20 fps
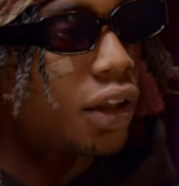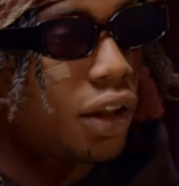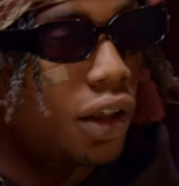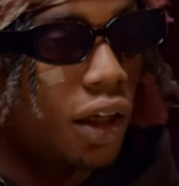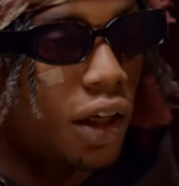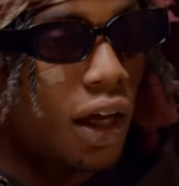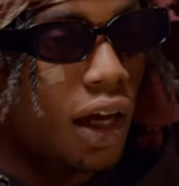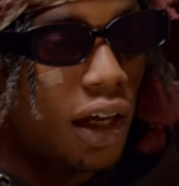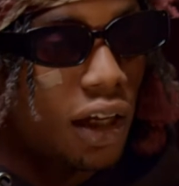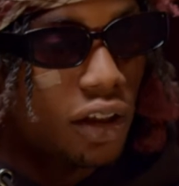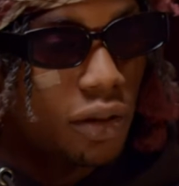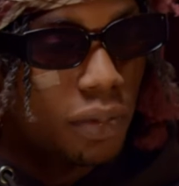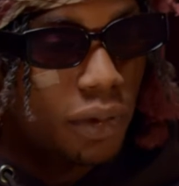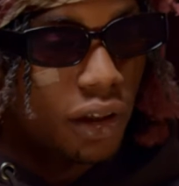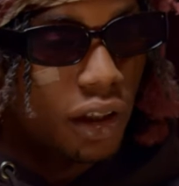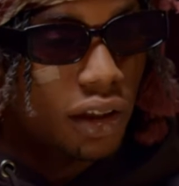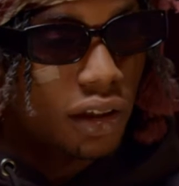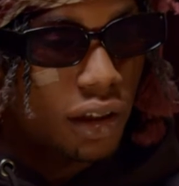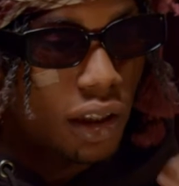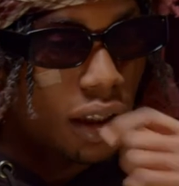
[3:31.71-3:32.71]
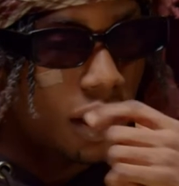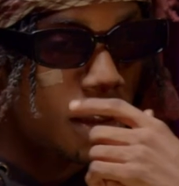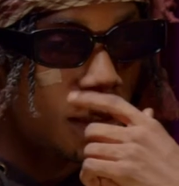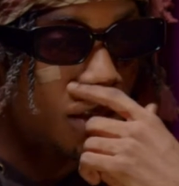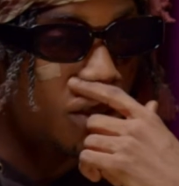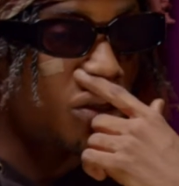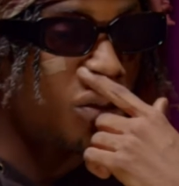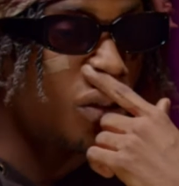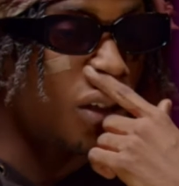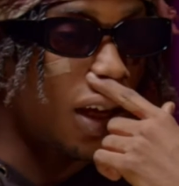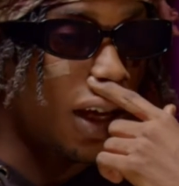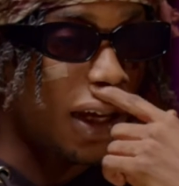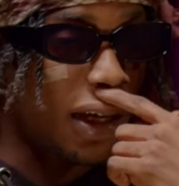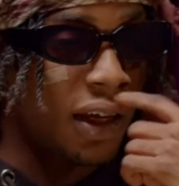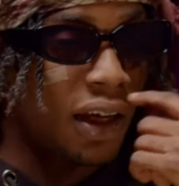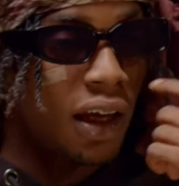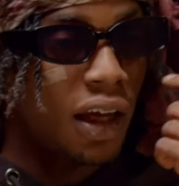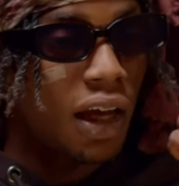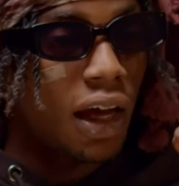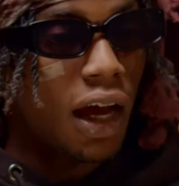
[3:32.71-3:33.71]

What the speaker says: I experienced death in July.